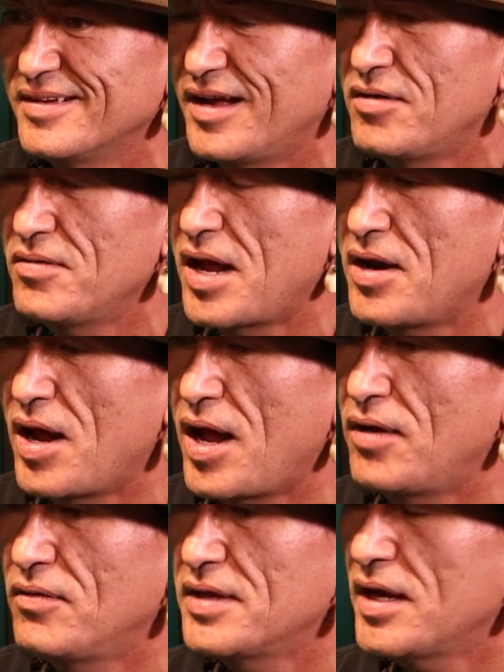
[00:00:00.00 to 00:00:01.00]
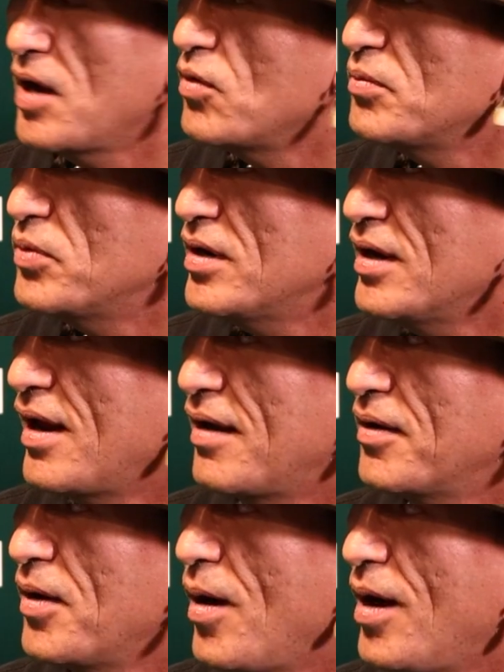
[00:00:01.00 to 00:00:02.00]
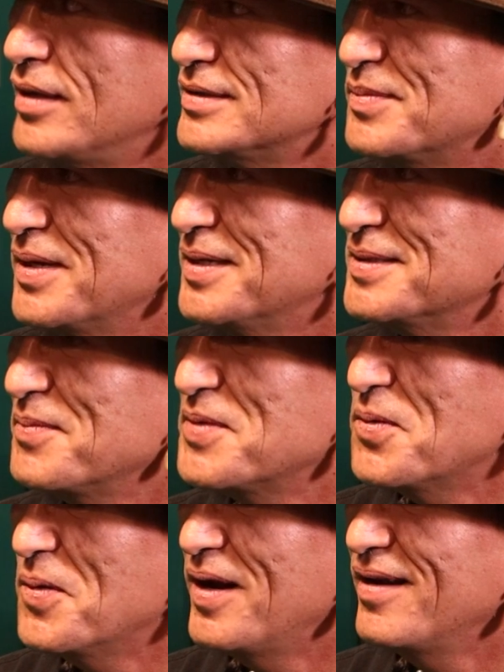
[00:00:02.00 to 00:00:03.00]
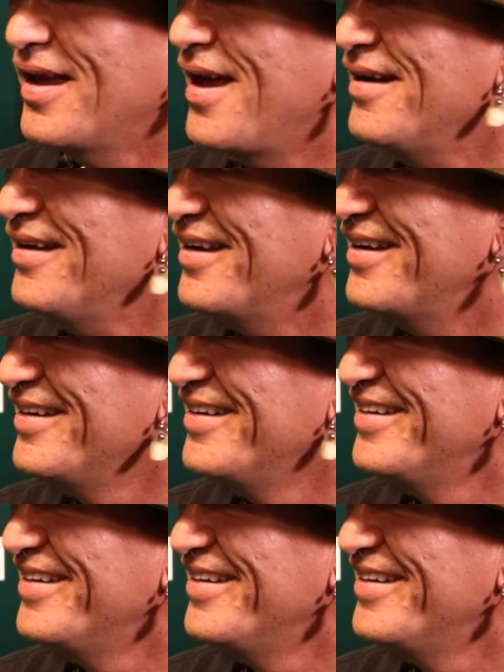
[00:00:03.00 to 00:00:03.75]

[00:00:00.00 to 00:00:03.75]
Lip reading: I don't think I would put it at a cost because I'm the one gaining.